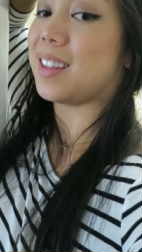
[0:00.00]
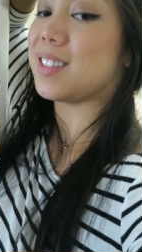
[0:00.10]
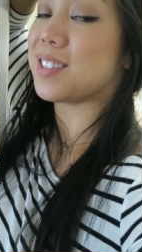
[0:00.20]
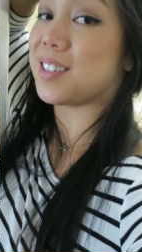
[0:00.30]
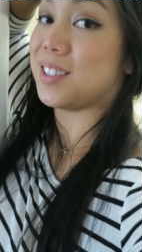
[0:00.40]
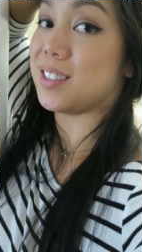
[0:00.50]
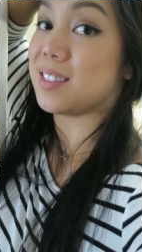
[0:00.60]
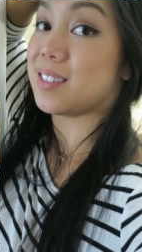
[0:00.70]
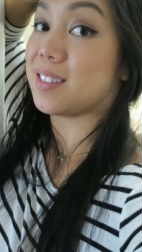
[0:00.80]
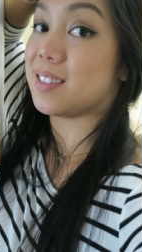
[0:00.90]
These
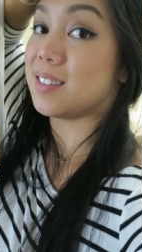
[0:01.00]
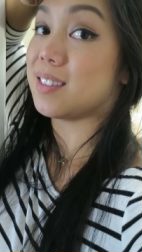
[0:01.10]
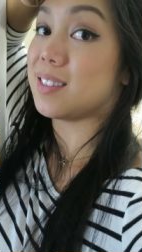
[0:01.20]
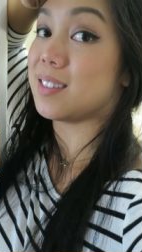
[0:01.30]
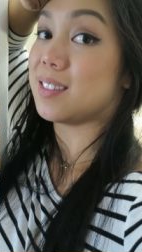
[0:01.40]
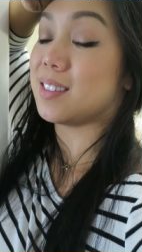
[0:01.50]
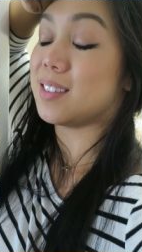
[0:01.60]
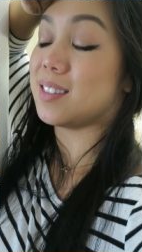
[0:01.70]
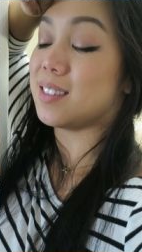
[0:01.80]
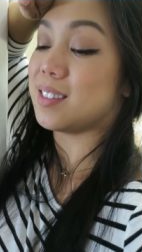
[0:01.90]
girls.
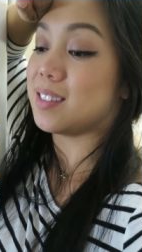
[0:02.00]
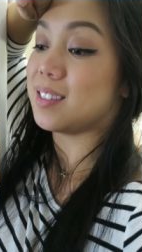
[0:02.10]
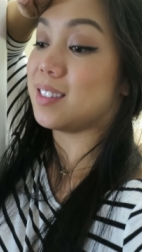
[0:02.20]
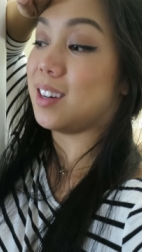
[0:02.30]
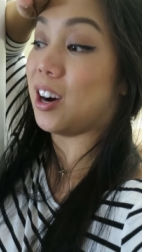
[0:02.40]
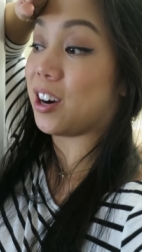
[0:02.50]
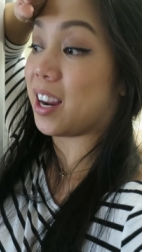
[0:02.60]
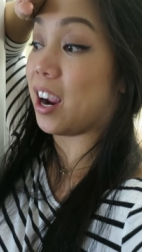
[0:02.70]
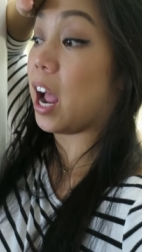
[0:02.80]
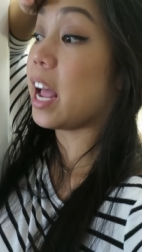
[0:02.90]
Okay. Oh
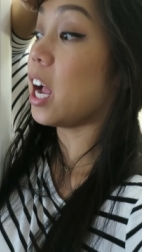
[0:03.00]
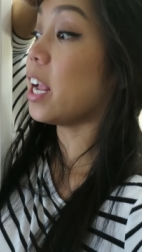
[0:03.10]
hey, hey,